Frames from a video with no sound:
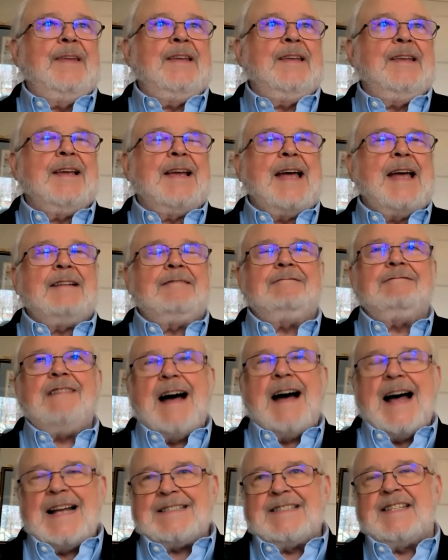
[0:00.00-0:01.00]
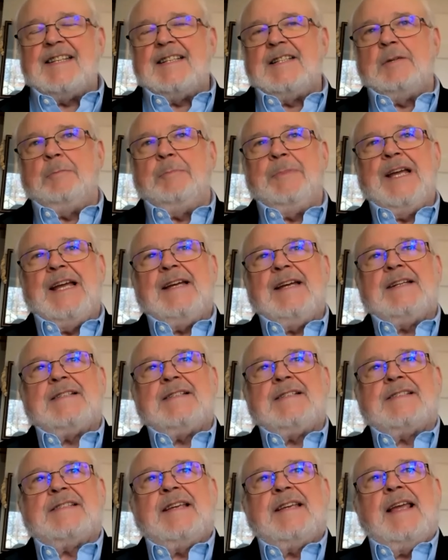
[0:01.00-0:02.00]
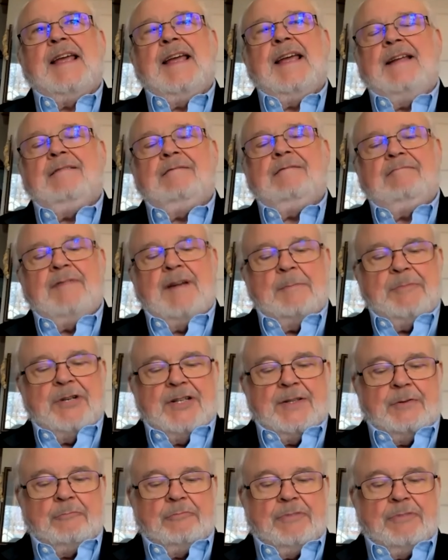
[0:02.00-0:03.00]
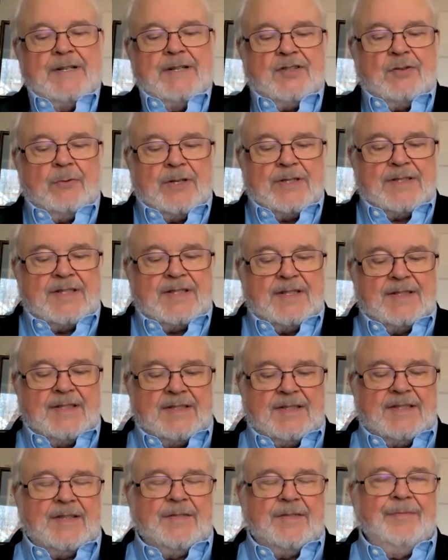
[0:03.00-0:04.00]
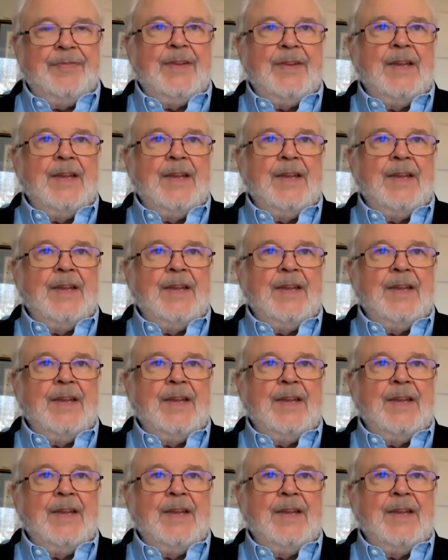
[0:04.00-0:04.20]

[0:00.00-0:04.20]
You got lots of demands and limited resources.